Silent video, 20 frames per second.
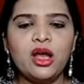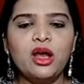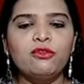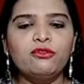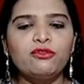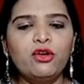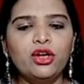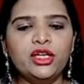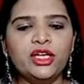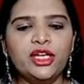
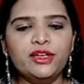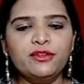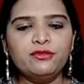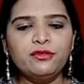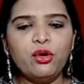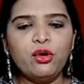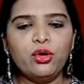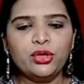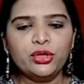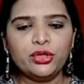
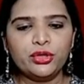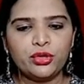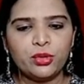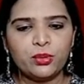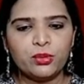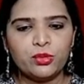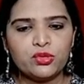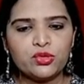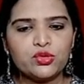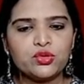44
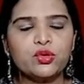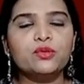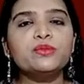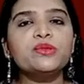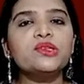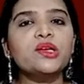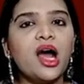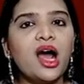chromosomes